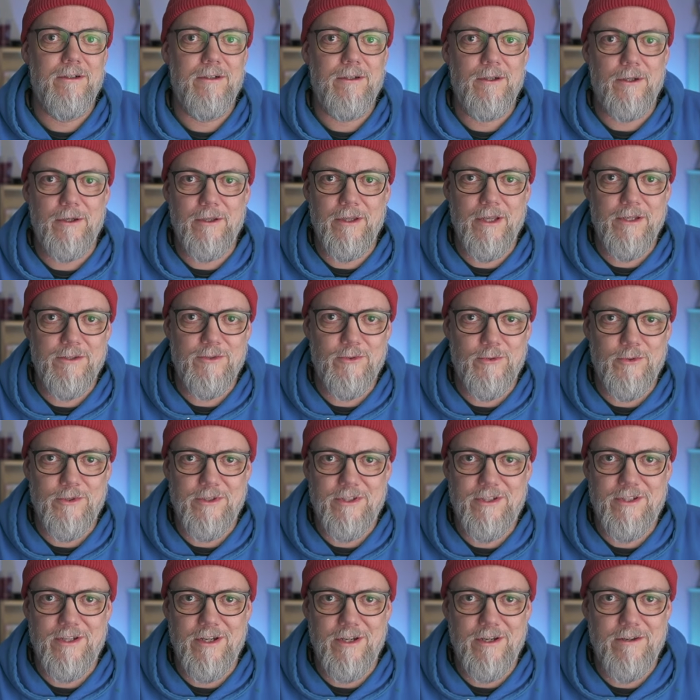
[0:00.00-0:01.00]
All that sort of
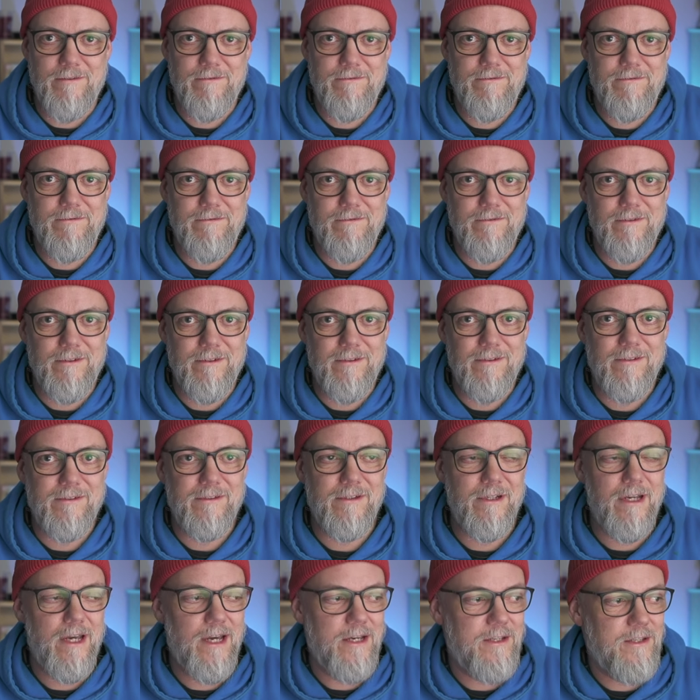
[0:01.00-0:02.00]
stuff.
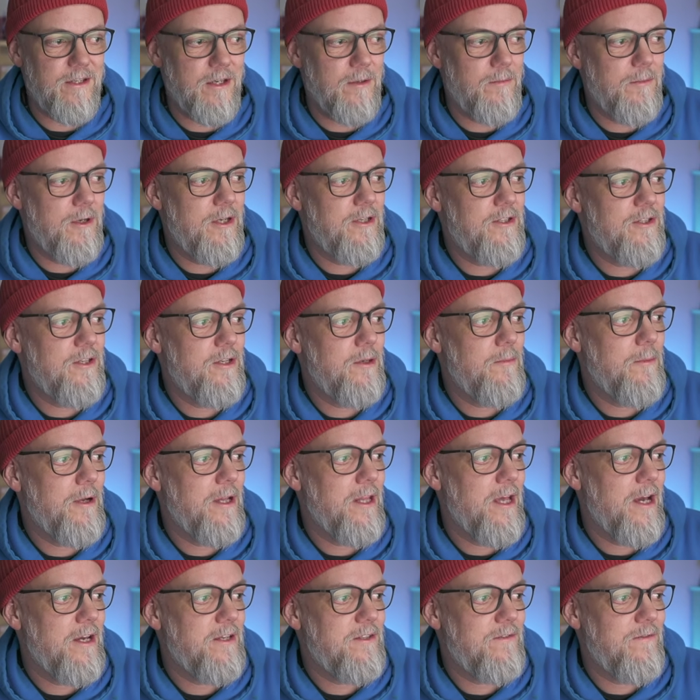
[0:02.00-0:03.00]
As I mentioned in my
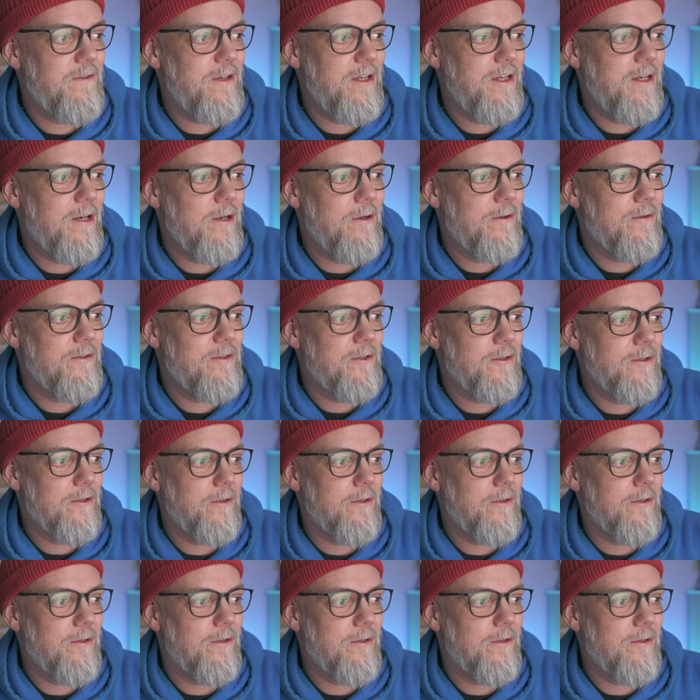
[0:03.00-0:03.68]
last video,